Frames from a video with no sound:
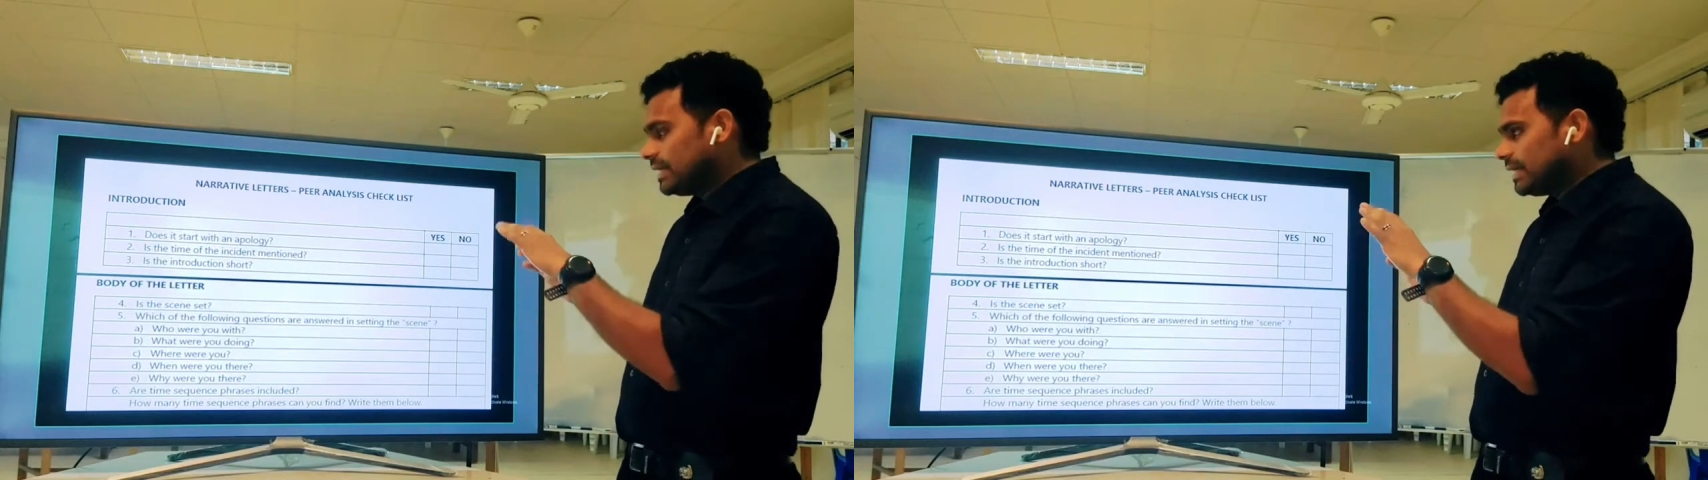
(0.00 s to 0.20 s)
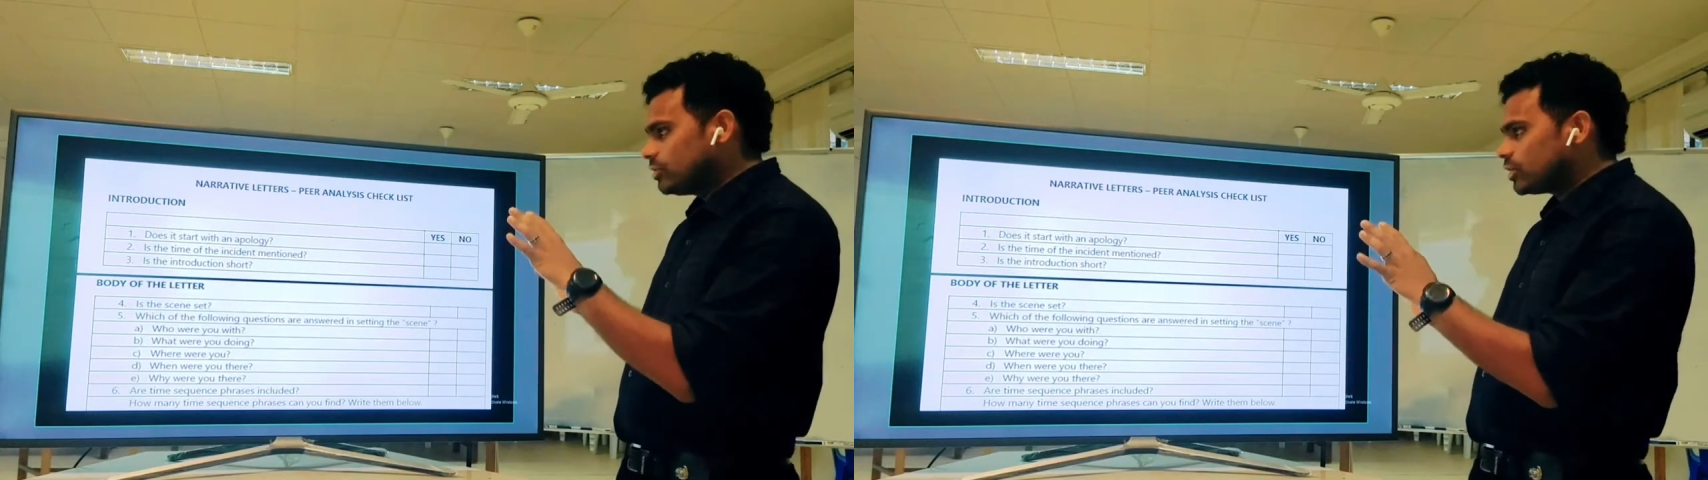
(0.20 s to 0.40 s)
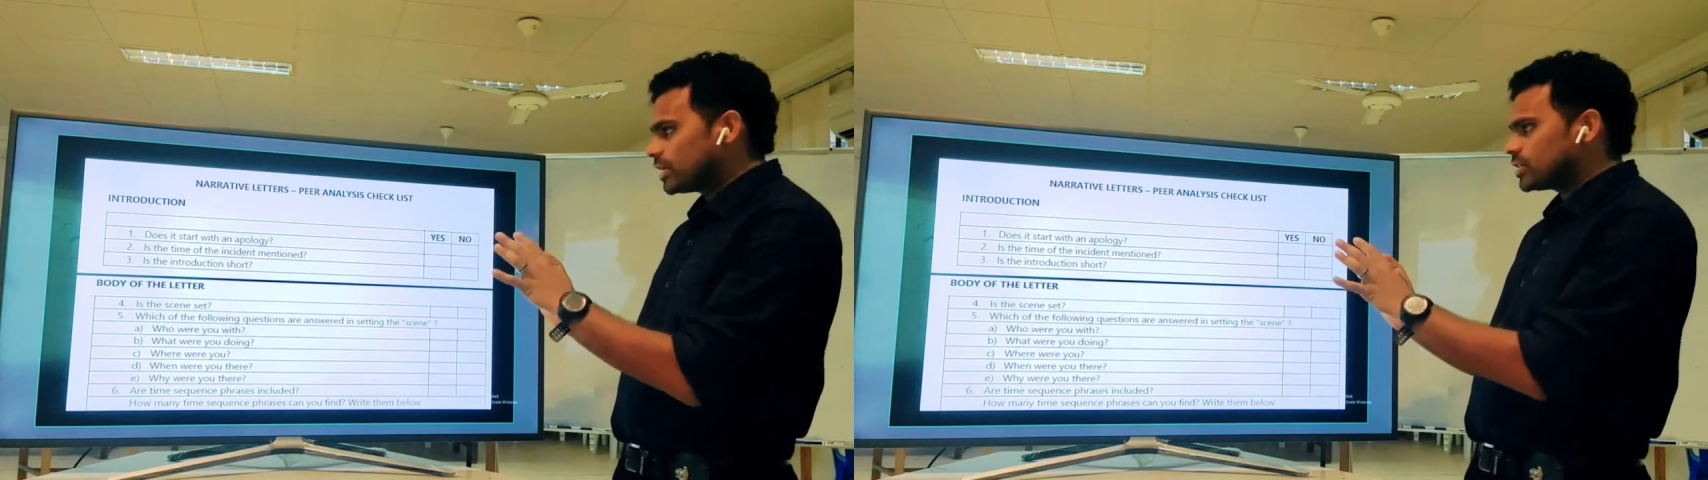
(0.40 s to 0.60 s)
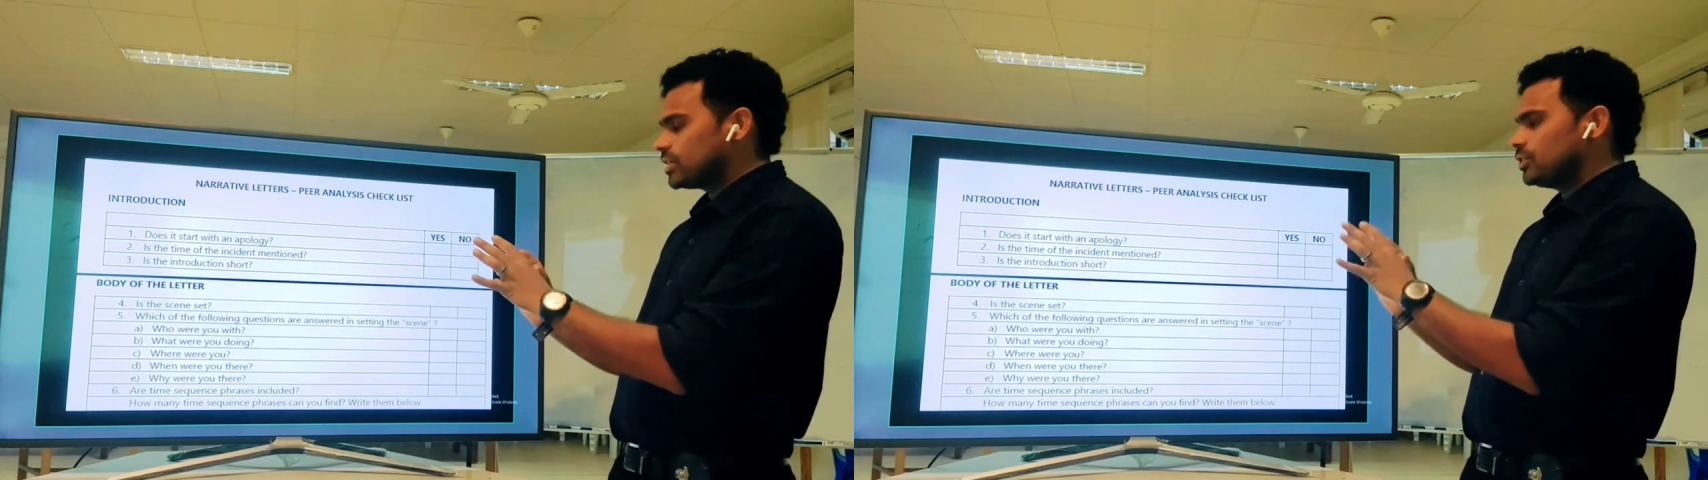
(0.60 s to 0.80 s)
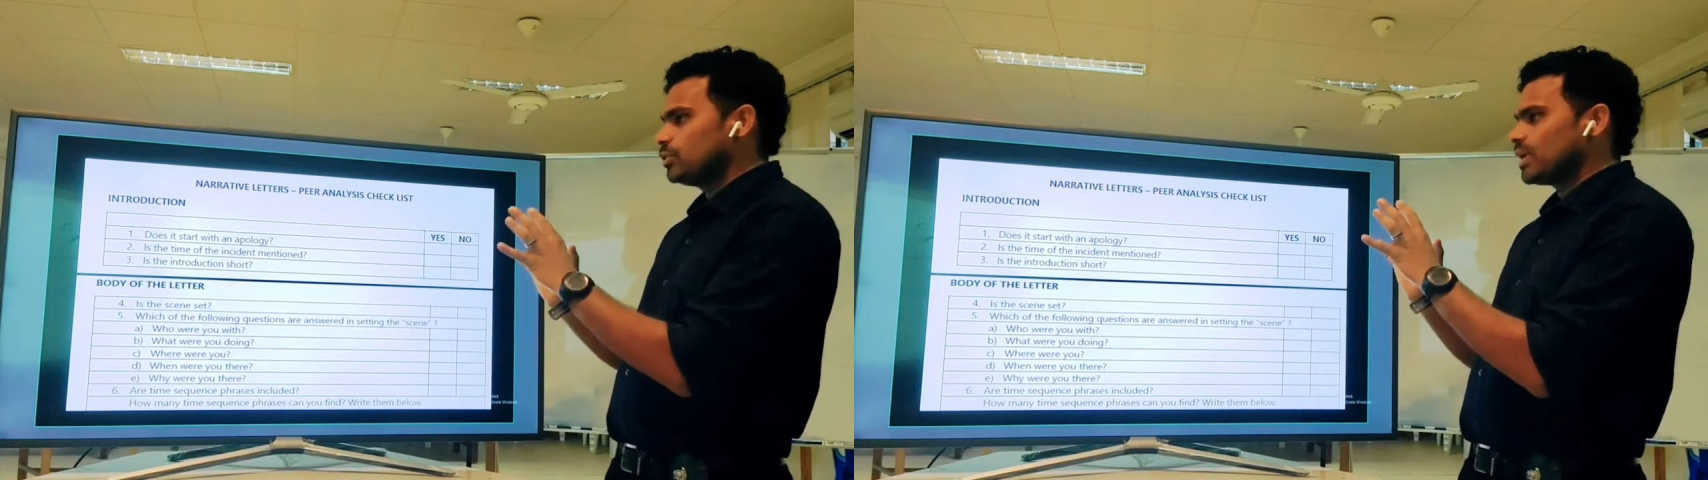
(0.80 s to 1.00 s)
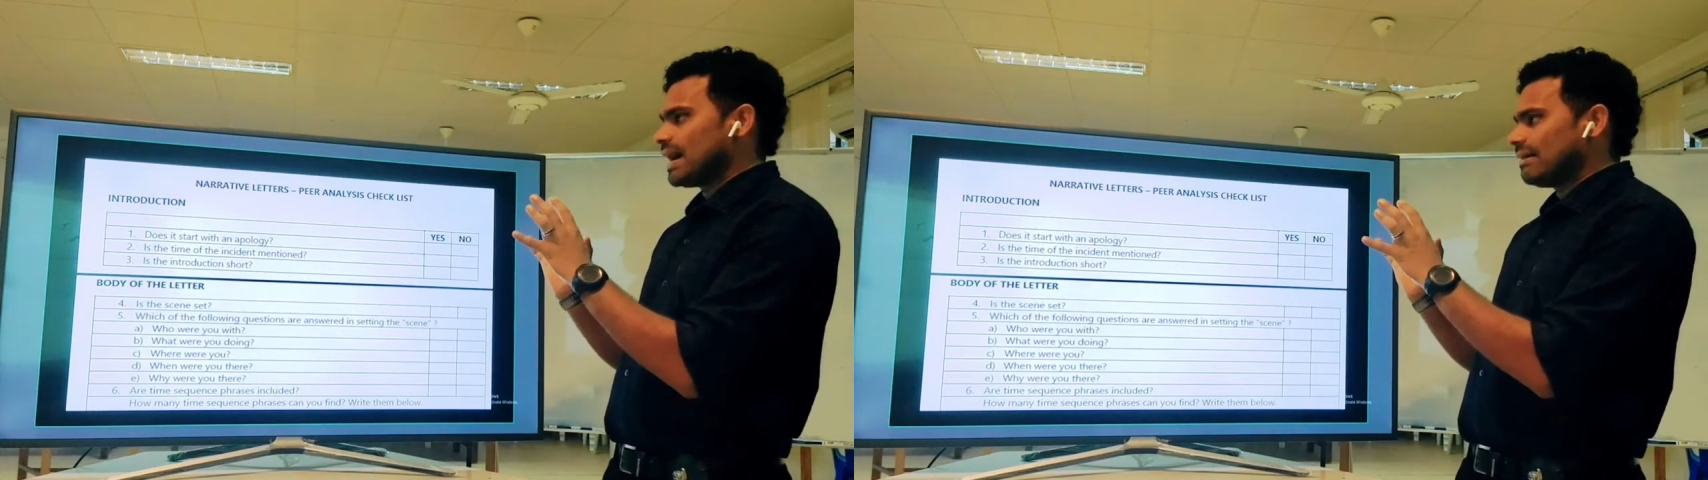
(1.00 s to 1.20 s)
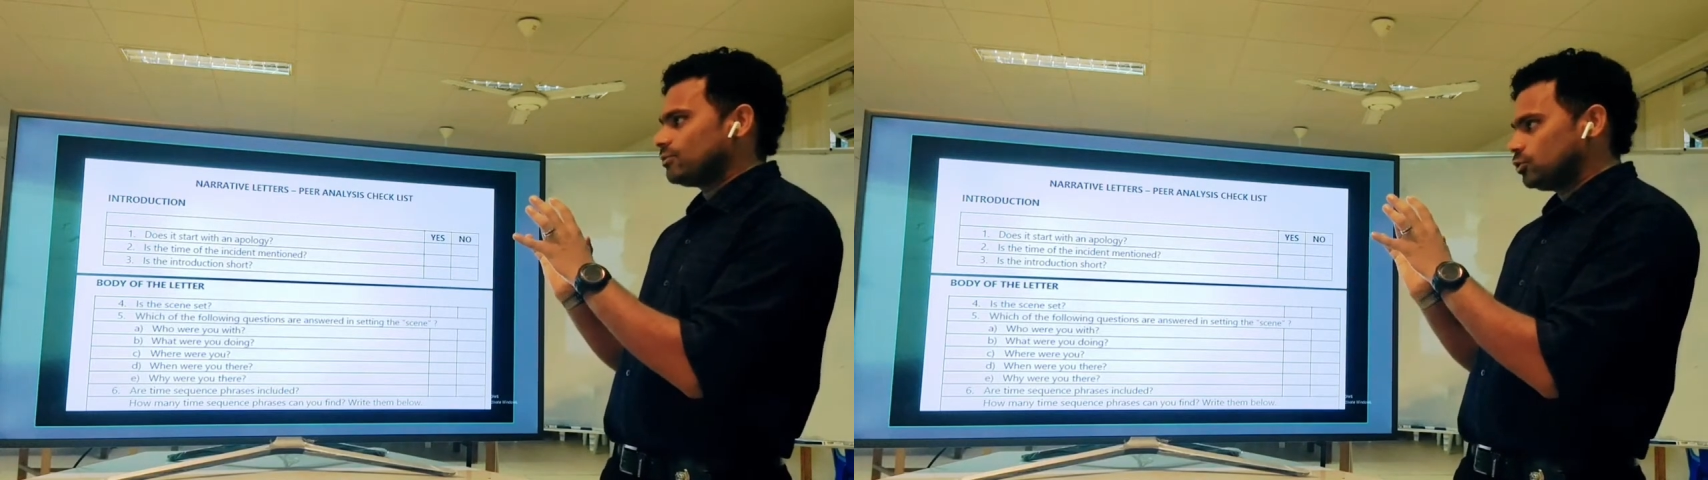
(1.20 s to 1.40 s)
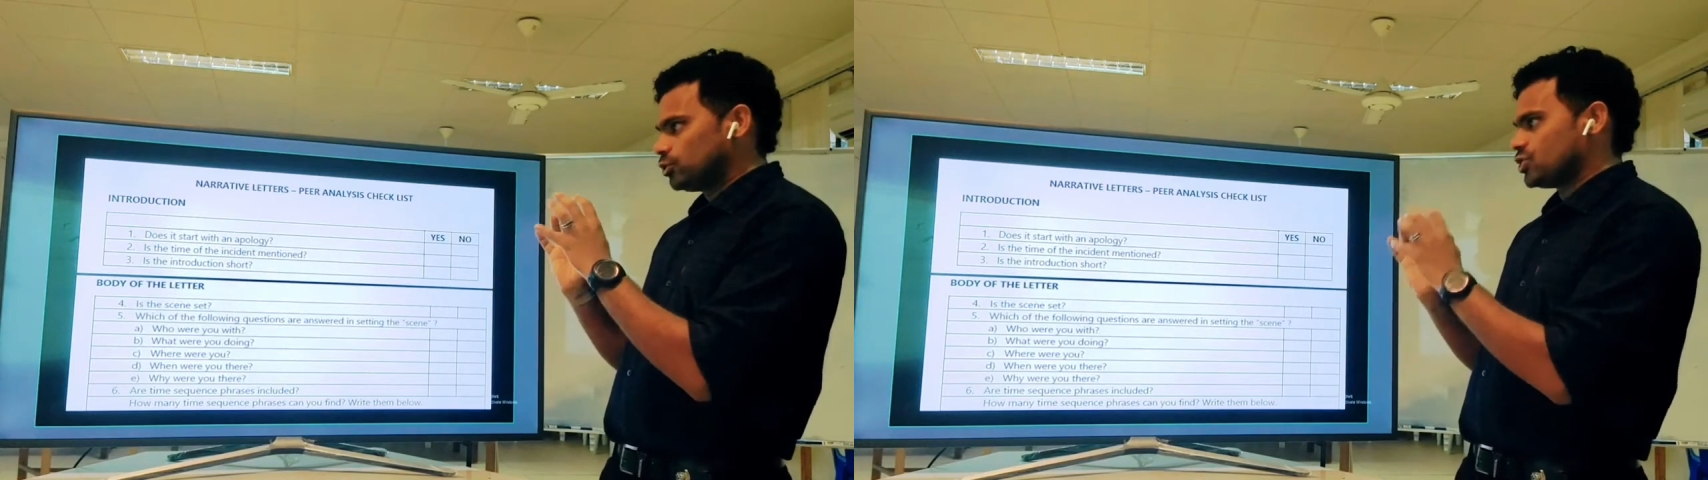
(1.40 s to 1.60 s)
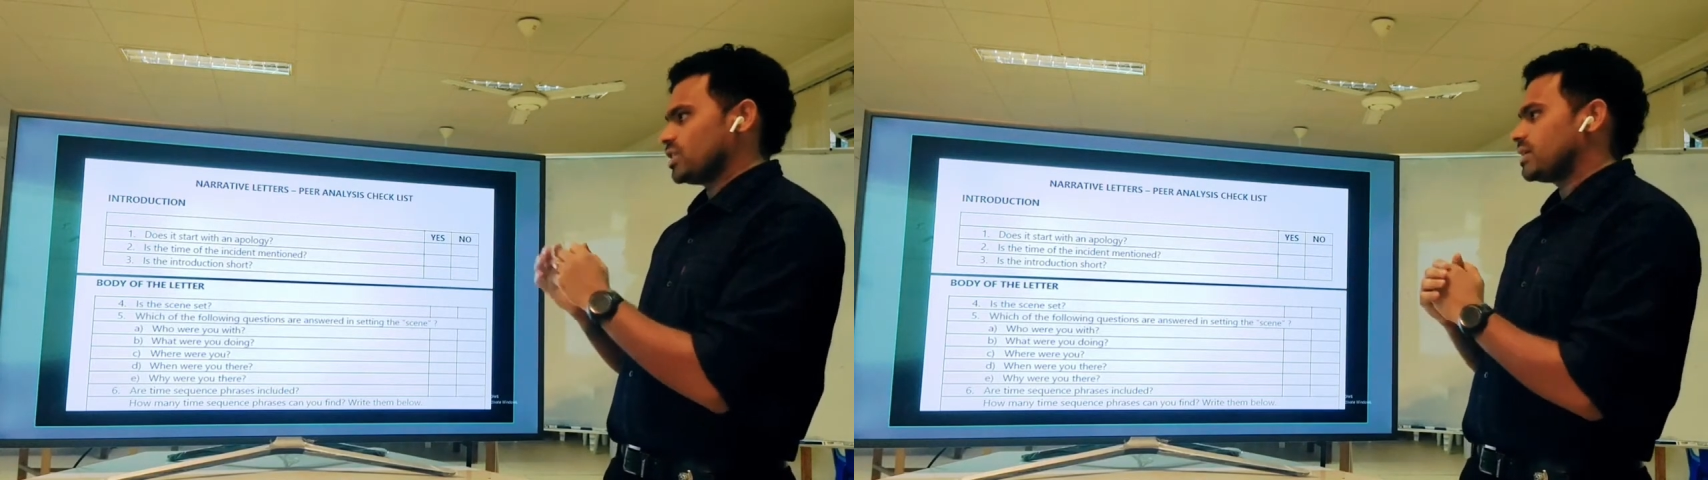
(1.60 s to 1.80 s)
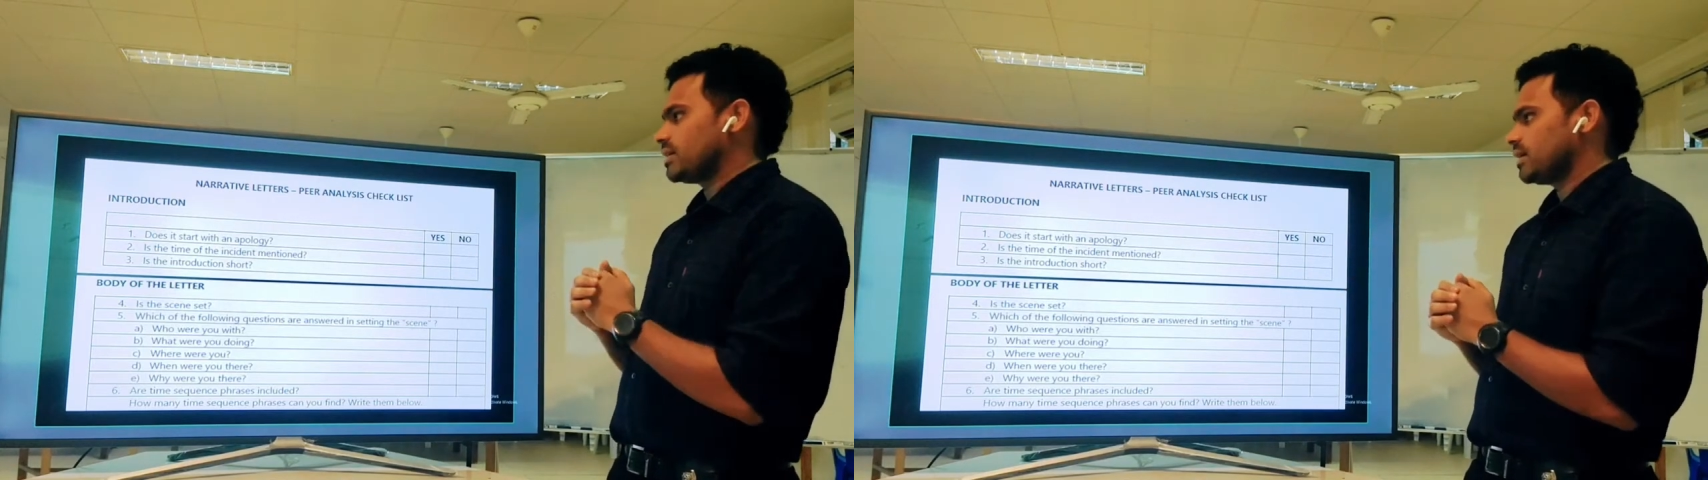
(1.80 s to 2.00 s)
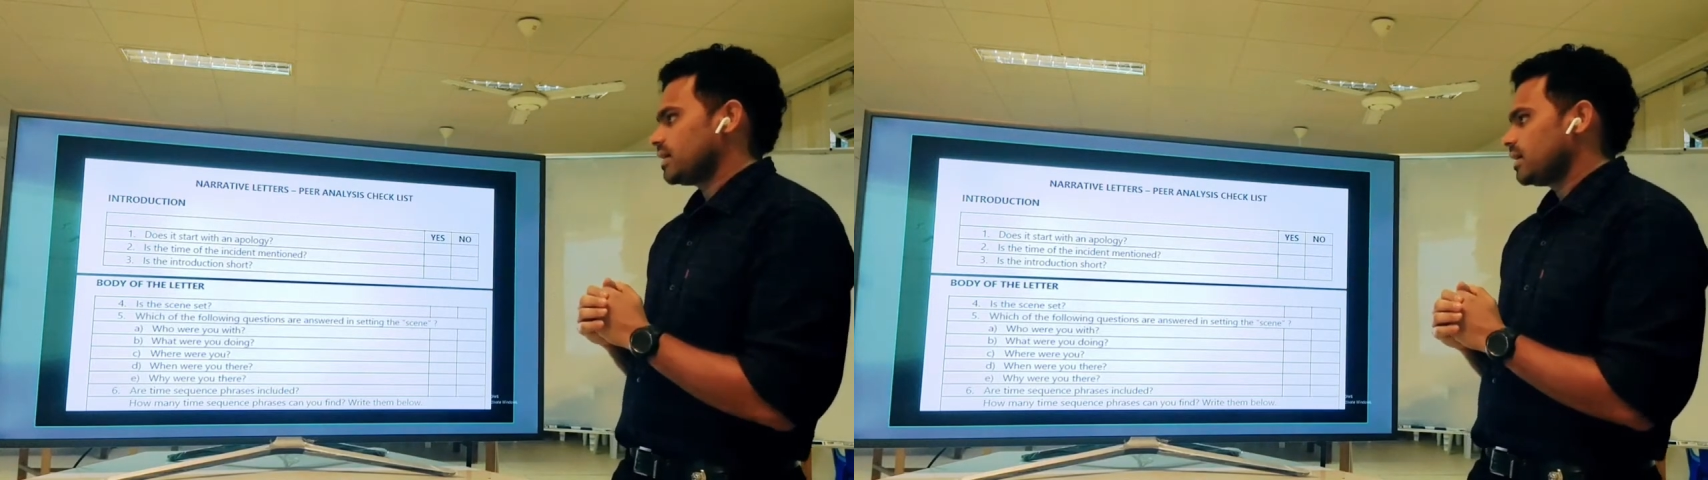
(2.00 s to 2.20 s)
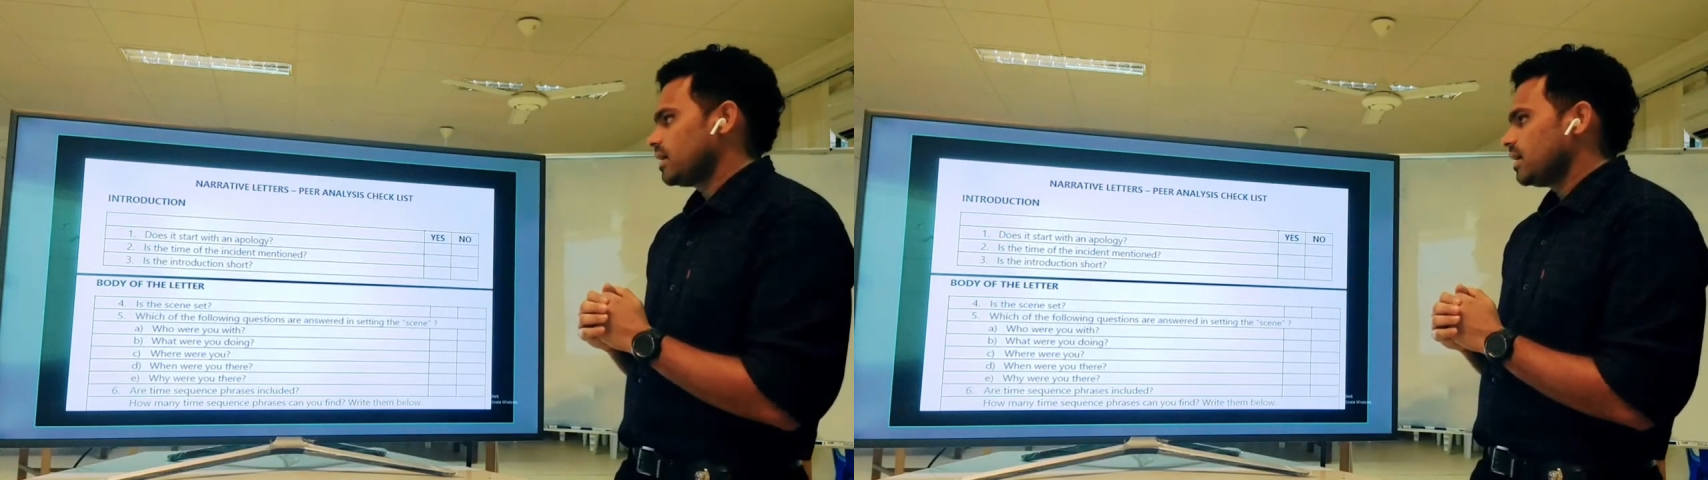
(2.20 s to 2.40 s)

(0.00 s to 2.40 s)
in the introduction you have to check